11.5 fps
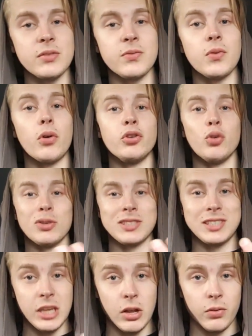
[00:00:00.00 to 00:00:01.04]
for
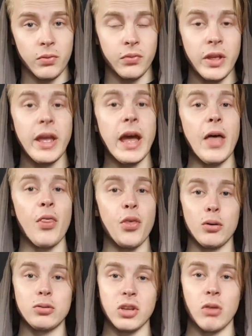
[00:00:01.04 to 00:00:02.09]
yourself and
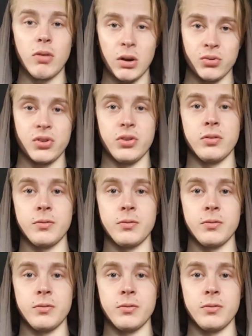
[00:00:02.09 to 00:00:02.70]
those around you.